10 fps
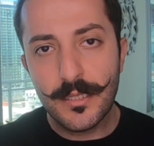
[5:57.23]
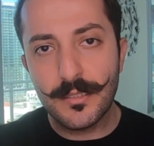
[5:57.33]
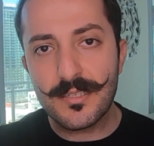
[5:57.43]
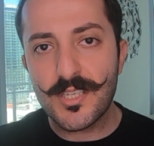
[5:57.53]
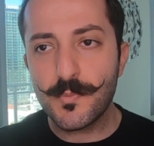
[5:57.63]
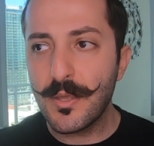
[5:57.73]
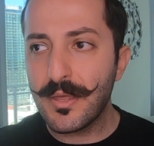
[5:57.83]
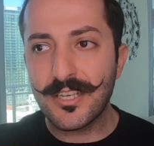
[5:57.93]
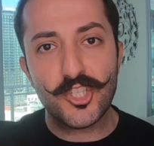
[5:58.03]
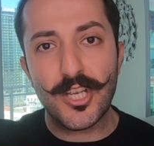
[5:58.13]
Does this mean
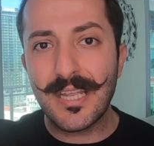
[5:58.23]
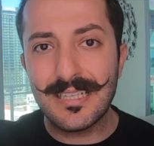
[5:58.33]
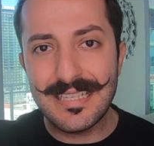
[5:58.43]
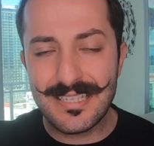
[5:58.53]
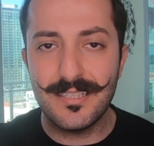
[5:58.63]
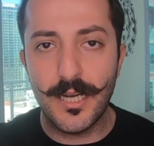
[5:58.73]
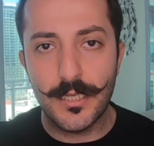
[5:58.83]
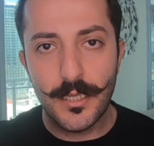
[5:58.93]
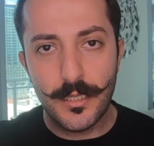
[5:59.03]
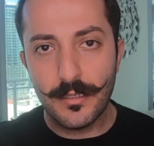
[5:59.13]
that China is done?